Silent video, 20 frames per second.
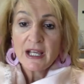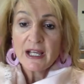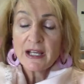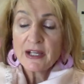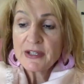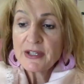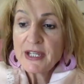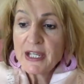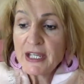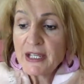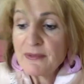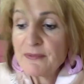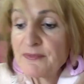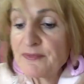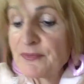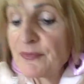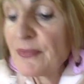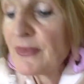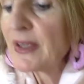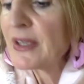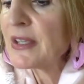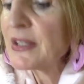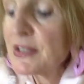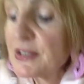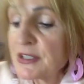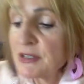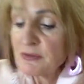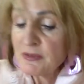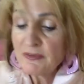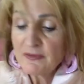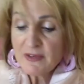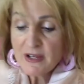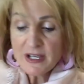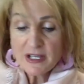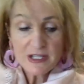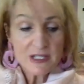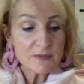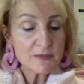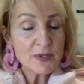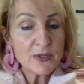Okay, so we've now
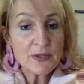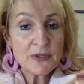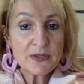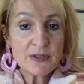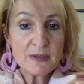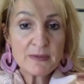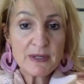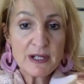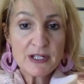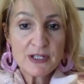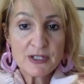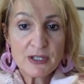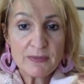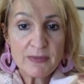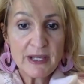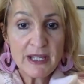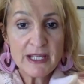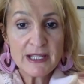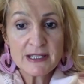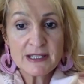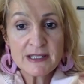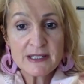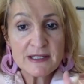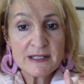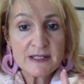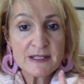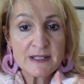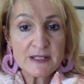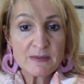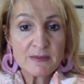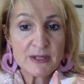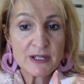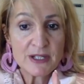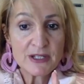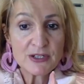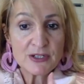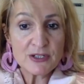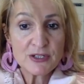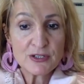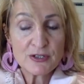spoken about our patterns, about
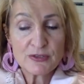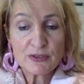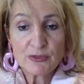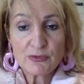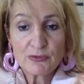the